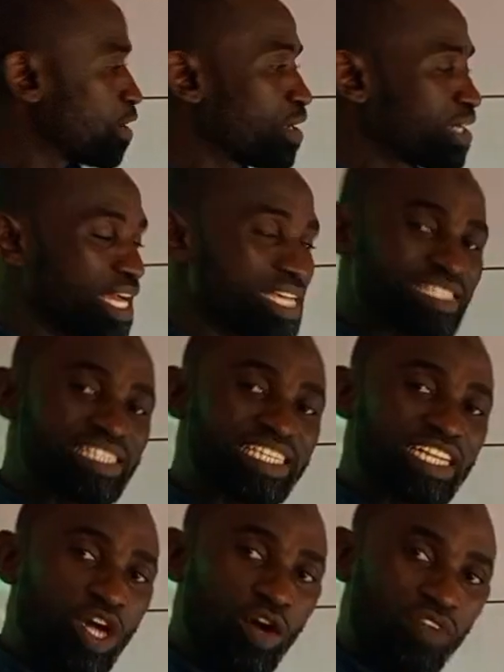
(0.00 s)
Second case is
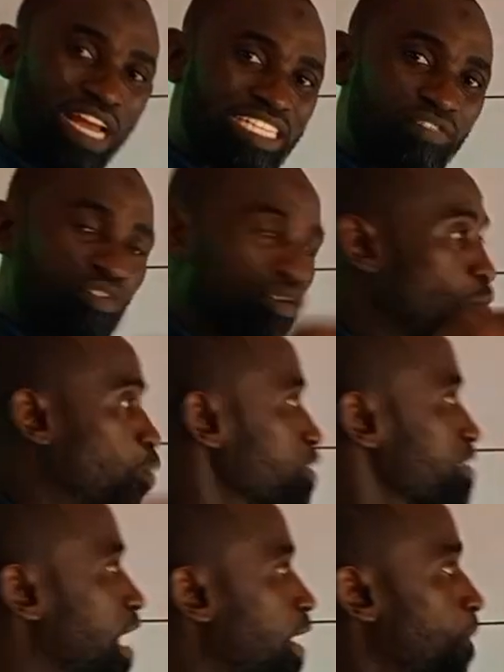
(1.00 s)
a ray of light traveling from
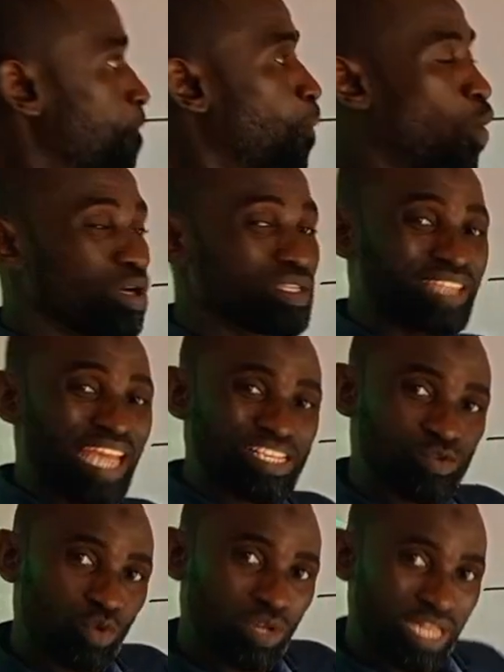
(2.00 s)
what now? More
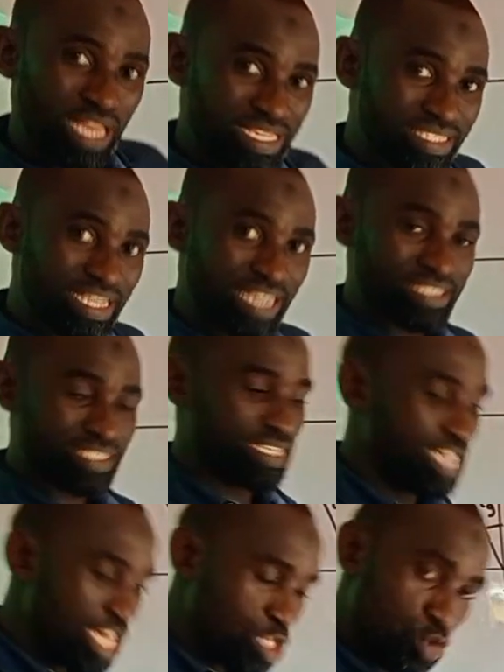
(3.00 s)
dense to less dense
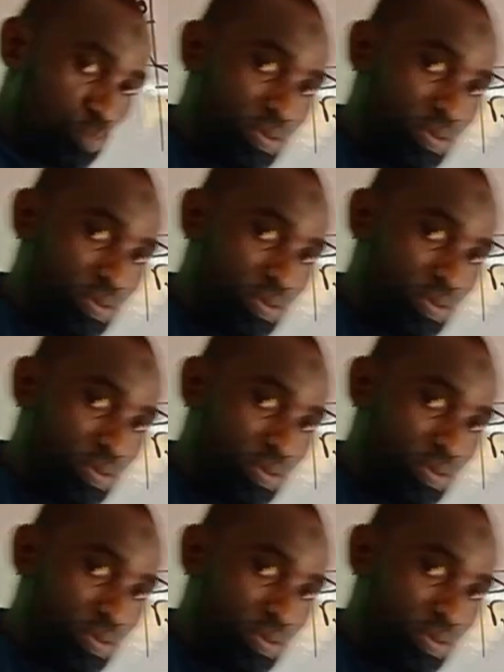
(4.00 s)
to